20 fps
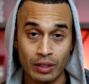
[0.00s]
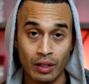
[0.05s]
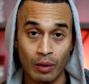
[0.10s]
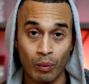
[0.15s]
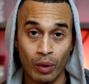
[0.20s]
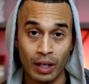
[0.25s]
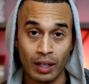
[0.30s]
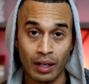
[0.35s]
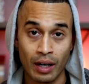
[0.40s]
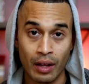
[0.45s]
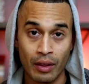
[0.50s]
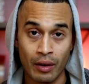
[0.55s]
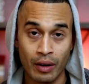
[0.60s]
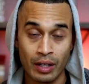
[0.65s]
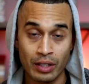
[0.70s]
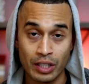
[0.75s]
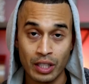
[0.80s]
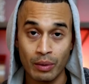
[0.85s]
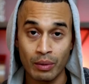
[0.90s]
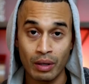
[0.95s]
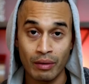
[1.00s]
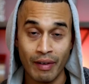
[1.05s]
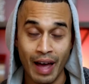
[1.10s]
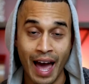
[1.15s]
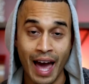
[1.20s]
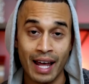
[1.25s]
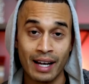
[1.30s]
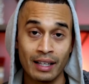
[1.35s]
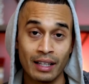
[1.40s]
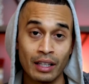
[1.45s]
in one another, and she would have
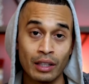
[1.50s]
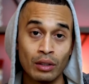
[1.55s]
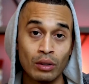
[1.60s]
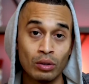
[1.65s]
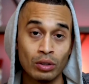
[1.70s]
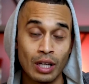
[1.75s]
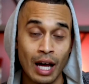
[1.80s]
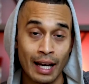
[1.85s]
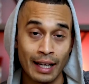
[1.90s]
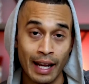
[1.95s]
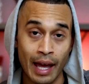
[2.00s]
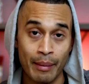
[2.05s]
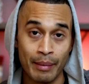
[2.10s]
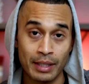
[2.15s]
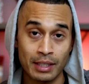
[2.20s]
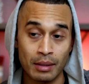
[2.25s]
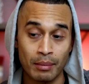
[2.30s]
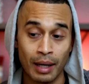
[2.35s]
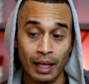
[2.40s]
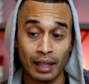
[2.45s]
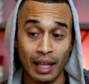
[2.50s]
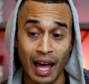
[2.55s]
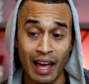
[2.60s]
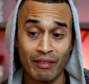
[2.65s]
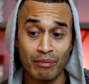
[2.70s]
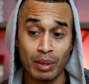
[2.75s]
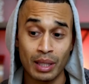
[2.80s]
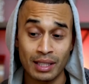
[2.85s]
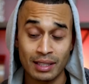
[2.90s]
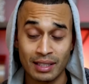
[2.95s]
added a new dynamic to my
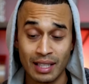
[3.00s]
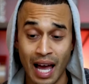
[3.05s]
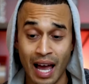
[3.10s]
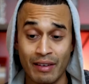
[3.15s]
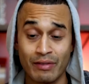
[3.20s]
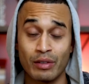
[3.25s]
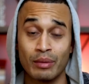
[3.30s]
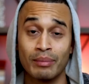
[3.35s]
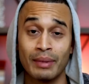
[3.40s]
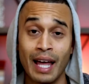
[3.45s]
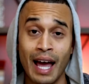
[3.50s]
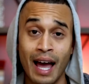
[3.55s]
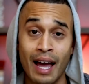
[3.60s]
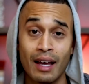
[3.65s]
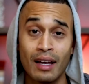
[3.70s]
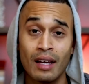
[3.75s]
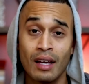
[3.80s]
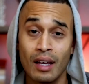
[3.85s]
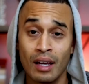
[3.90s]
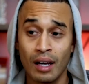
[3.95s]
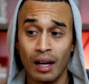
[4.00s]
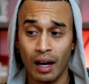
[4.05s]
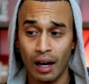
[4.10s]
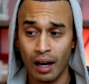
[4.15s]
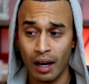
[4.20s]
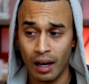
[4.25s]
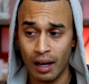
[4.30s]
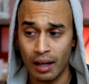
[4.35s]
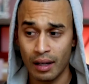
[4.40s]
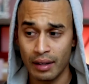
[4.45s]
life. But aside from that,
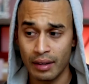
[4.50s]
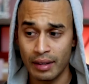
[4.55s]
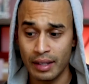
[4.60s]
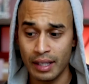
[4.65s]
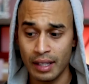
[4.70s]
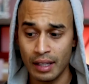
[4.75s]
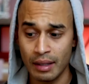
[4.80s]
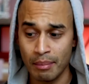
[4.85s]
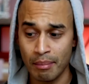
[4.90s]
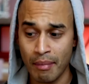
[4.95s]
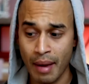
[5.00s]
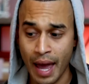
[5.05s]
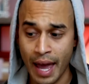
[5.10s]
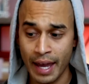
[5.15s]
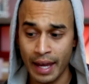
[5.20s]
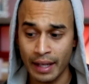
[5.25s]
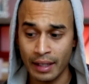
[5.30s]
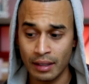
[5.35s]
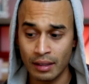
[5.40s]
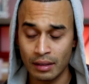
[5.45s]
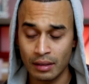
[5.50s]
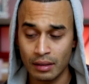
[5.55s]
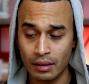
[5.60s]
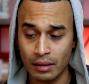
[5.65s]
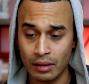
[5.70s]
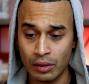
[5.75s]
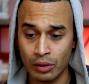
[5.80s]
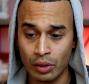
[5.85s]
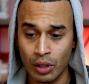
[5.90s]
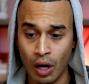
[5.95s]
the main,
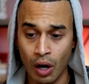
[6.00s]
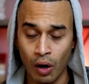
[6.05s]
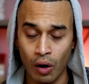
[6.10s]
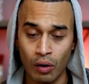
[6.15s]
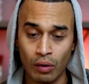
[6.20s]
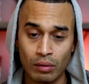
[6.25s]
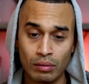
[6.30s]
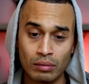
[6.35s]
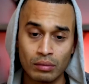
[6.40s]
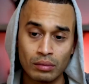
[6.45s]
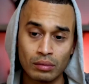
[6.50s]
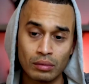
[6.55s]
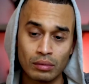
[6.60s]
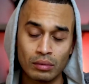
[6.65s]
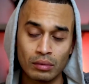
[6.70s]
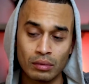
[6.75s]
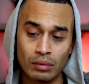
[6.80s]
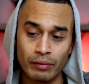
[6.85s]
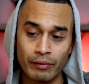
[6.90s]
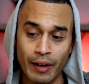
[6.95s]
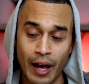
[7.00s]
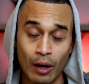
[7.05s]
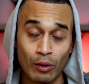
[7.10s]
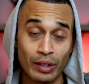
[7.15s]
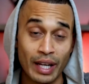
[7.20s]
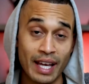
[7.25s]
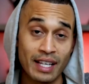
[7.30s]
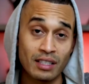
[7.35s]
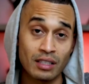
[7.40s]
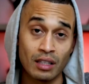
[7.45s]

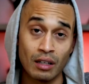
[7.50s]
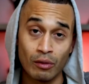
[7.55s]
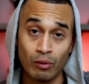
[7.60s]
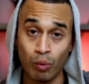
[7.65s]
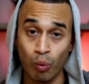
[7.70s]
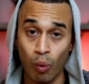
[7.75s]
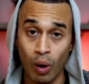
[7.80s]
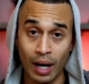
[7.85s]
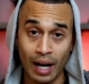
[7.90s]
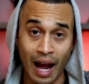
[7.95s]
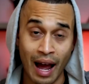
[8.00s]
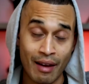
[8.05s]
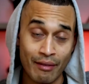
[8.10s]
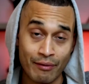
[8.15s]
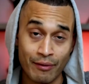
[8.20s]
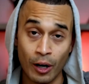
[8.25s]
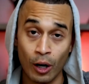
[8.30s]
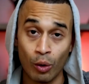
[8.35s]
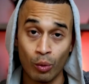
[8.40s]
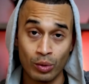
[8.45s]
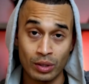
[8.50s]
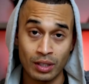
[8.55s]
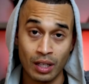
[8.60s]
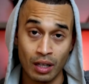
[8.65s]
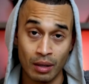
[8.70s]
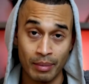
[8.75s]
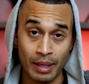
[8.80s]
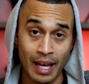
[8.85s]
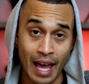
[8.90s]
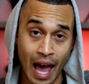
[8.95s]
foundation of what I felt was going
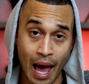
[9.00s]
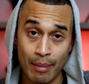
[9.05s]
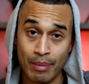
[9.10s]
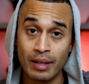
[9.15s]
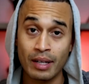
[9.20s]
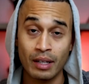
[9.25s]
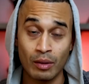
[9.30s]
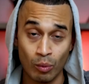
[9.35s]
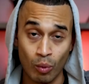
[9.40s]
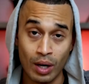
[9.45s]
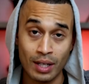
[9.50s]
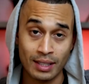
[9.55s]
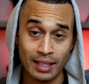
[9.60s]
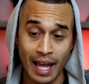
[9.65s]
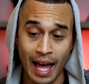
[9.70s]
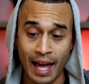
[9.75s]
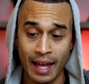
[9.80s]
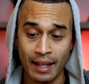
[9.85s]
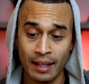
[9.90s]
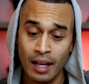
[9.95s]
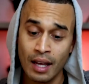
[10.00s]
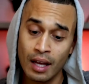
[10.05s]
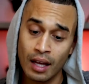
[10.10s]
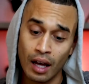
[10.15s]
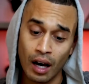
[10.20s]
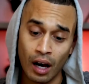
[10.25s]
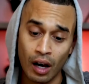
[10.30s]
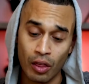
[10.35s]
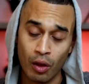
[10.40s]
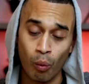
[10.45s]
to be happening was that
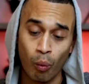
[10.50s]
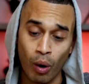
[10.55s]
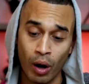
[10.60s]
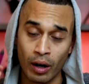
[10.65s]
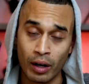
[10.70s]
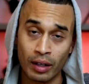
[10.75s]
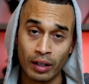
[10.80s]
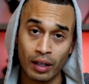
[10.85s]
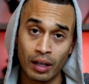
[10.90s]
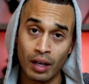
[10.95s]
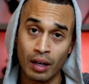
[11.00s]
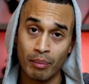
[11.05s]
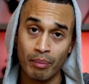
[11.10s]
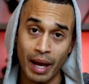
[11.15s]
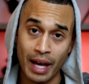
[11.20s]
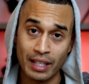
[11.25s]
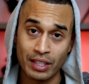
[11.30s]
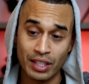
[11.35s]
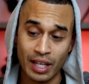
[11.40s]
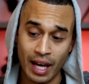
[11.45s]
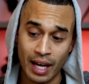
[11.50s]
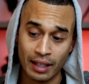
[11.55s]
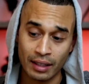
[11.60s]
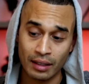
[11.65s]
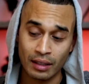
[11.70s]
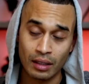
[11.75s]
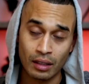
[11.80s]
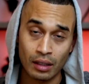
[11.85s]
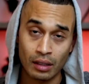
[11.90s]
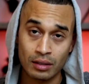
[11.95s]
the work, paycheck,
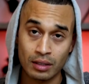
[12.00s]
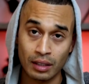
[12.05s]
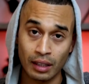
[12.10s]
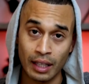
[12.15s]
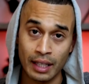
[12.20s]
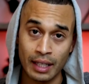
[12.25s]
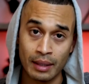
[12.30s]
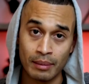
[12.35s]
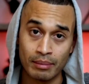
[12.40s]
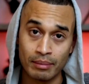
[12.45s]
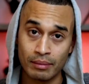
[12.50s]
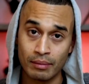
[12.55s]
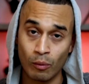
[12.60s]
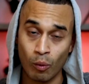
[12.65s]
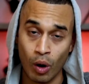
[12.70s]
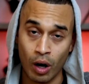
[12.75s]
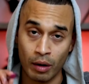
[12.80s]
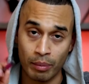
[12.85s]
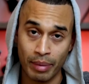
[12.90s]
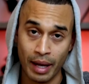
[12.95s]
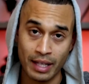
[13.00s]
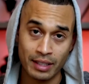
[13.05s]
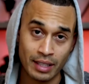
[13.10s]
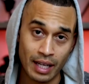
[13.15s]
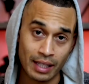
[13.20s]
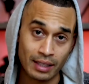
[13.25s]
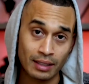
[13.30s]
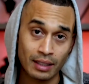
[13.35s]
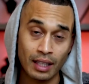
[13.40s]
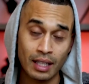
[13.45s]
sleep, work,
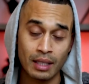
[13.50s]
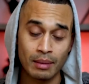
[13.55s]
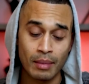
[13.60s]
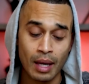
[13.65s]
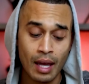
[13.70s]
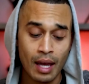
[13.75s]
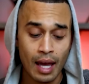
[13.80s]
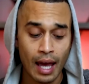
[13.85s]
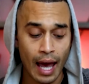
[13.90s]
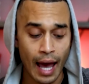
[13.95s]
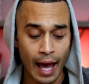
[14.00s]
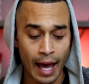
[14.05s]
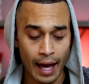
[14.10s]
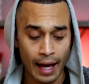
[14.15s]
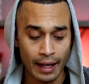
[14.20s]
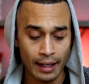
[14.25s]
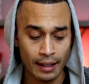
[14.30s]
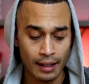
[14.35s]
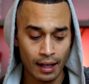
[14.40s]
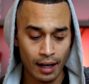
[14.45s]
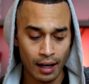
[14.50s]
paycheck, sleep. And